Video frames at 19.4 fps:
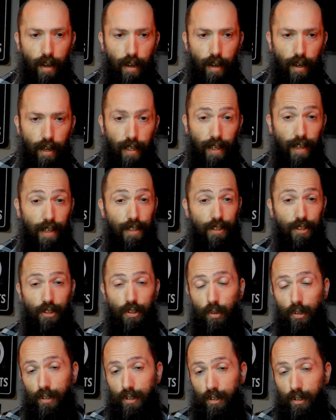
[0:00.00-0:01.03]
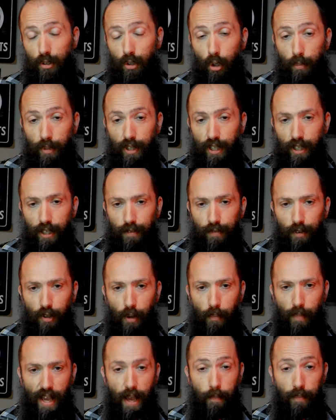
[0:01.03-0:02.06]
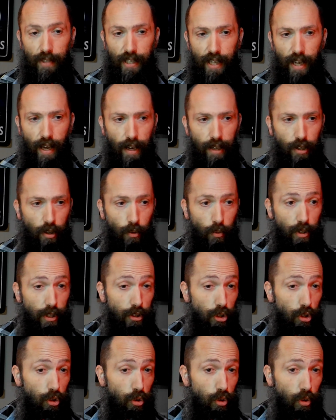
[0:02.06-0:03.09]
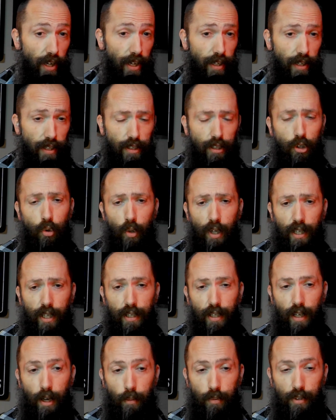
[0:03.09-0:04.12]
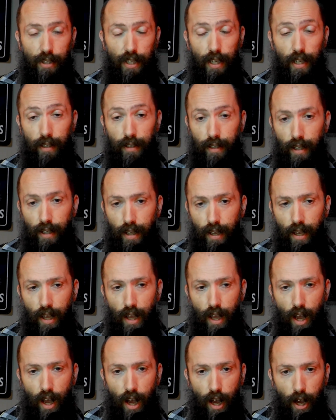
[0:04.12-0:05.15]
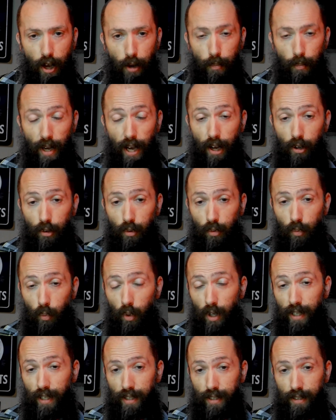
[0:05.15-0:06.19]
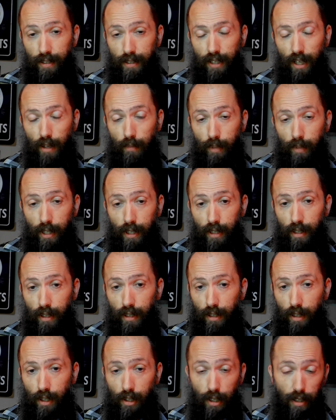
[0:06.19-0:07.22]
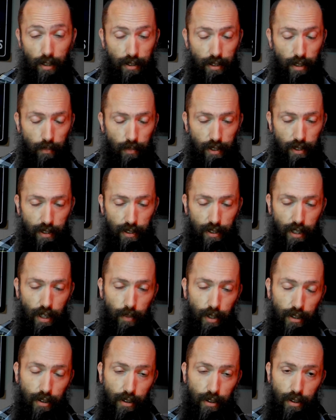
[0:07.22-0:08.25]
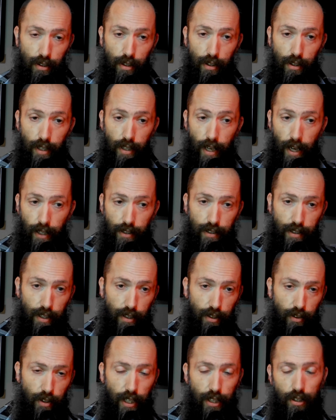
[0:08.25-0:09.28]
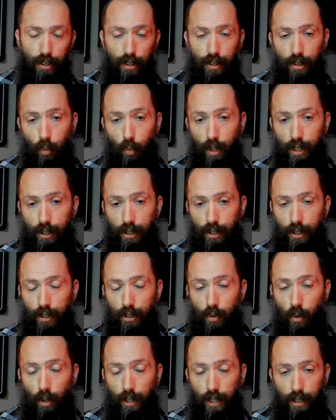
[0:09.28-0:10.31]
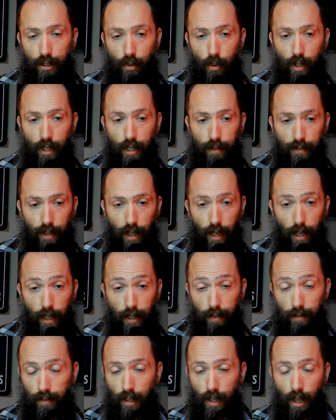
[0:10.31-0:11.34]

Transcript: Hey guys, this is Colby here from MCAD. I want to do a quick update about what is coming, or something that's coming to the next iteration, the Winter 2025